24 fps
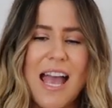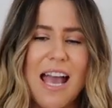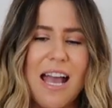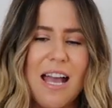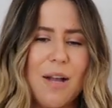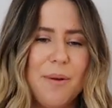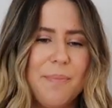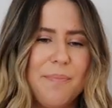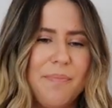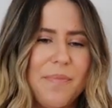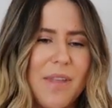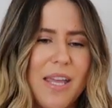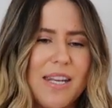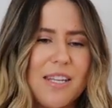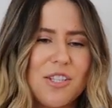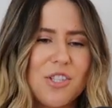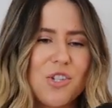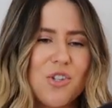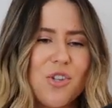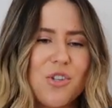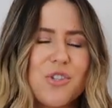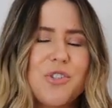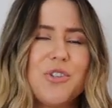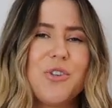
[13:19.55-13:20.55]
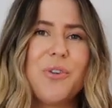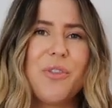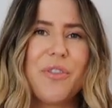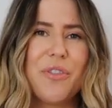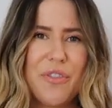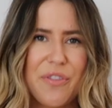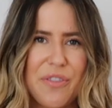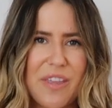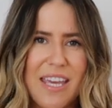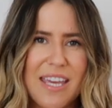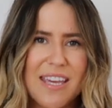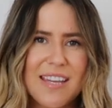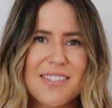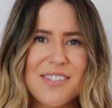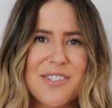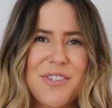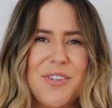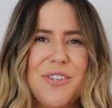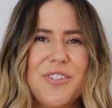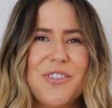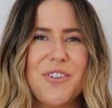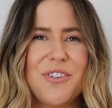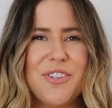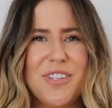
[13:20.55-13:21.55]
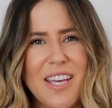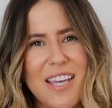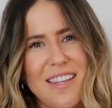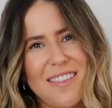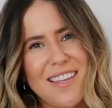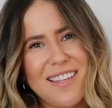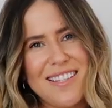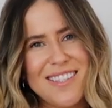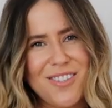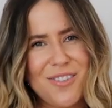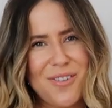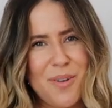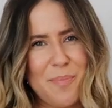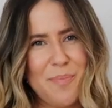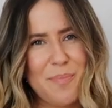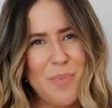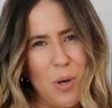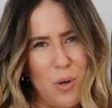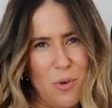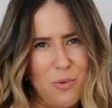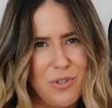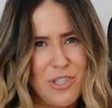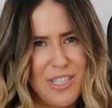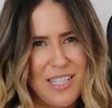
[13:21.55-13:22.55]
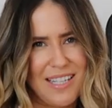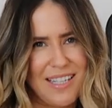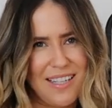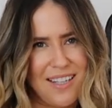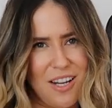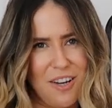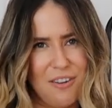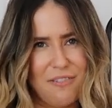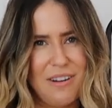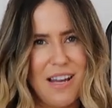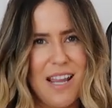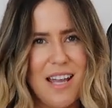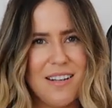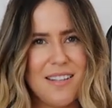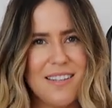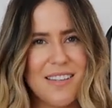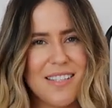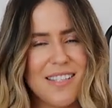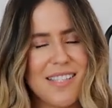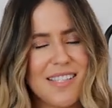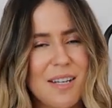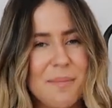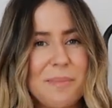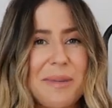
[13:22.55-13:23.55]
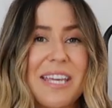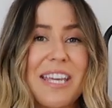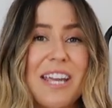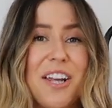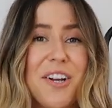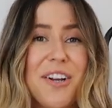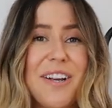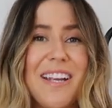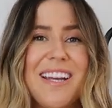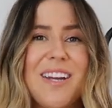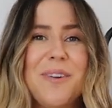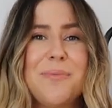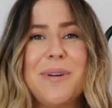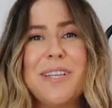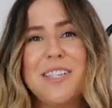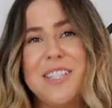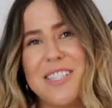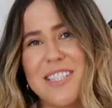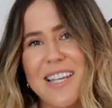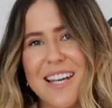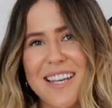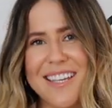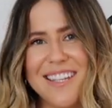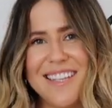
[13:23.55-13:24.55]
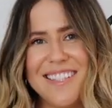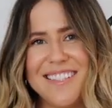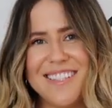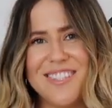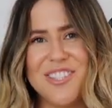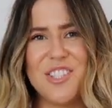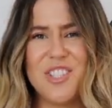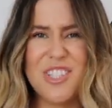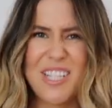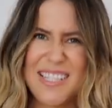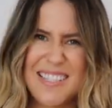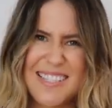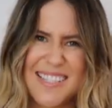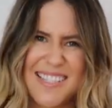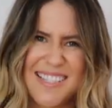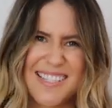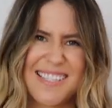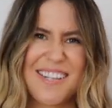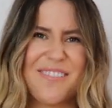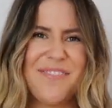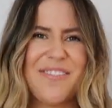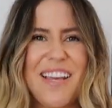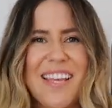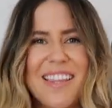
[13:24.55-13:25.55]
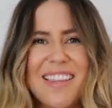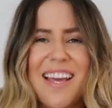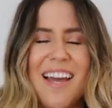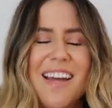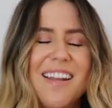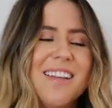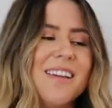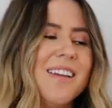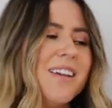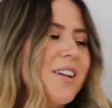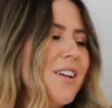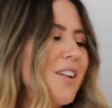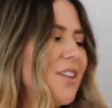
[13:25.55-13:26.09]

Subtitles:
and it's not too thick, so you don't get that sort of bulging around the stomach area when you tuck it into jeans and stuff like that.